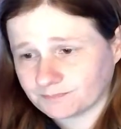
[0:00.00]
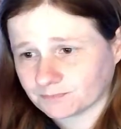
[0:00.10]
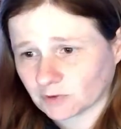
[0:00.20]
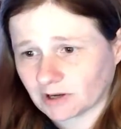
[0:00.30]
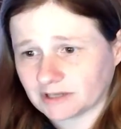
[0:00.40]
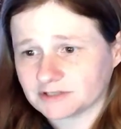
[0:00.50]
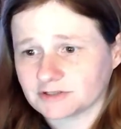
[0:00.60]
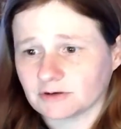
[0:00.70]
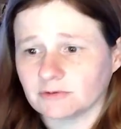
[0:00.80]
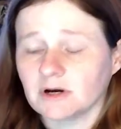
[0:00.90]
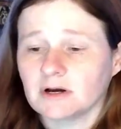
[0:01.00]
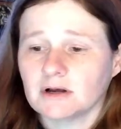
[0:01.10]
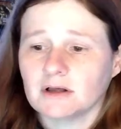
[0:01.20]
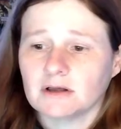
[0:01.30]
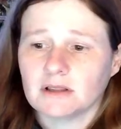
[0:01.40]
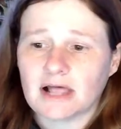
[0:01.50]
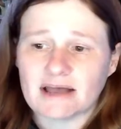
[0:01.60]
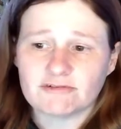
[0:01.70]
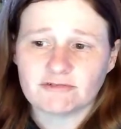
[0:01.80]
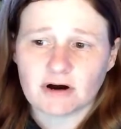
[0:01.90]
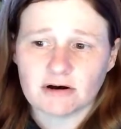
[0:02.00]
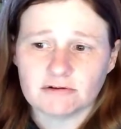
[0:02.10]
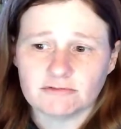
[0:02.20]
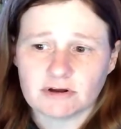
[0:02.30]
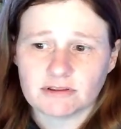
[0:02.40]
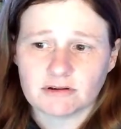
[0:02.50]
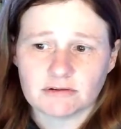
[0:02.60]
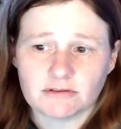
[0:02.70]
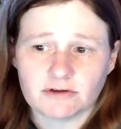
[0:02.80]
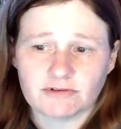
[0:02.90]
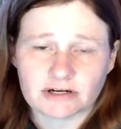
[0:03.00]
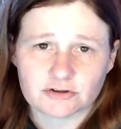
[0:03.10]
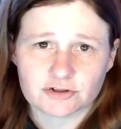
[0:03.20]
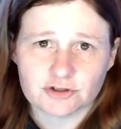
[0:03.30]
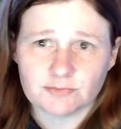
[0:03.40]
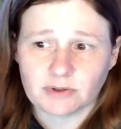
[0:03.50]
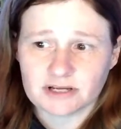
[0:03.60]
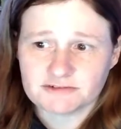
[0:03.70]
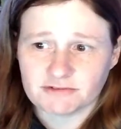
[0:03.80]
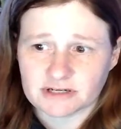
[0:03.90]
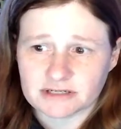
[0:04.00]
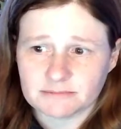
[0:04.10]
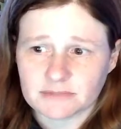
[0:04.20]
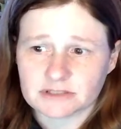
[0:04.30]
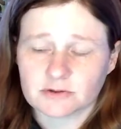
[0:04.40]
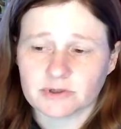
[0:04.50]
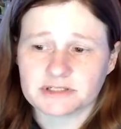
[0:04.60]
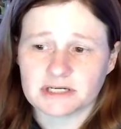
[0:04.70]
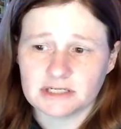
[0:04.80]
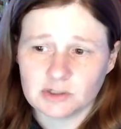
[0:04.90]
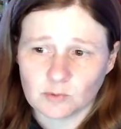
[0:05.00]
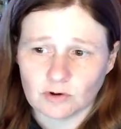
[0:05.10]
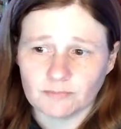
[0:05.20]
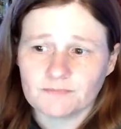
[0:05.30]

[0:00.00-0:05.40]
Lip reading: Okay, so f of the vectors u plus v is going to equal